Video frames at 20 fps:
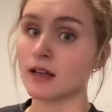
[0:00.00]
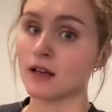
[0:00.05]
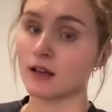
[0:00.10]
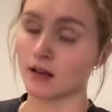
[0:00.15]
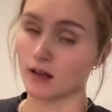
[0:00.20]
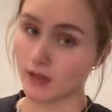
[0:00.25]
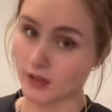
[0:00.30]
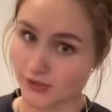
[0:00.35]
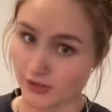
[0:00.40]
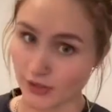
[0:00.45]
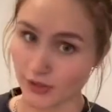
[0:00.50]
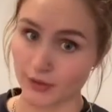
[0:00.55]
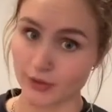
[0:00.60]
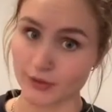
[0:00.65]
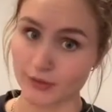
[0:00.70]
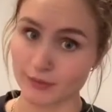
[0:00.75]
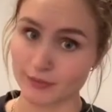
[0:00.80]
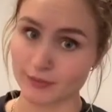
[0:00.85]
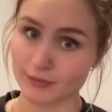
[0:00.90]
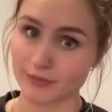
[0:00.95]

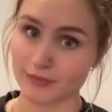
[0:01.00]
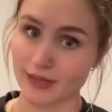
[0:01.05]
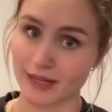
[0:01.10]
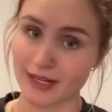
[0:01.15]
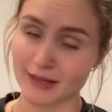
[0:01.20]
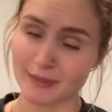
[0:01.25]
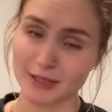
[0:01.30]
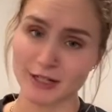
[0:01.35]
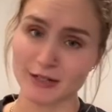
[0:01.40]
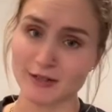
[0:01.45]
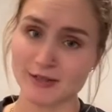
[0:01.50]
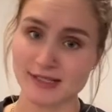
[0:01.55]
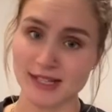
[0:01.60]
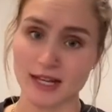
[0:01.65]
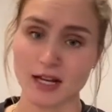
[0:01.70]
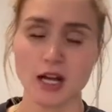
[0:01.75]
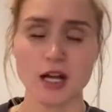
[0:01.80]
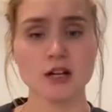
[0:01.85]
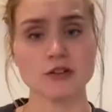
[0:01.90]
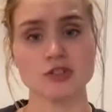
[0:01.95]
Also, anybody who's
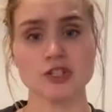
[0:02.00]
like, oh,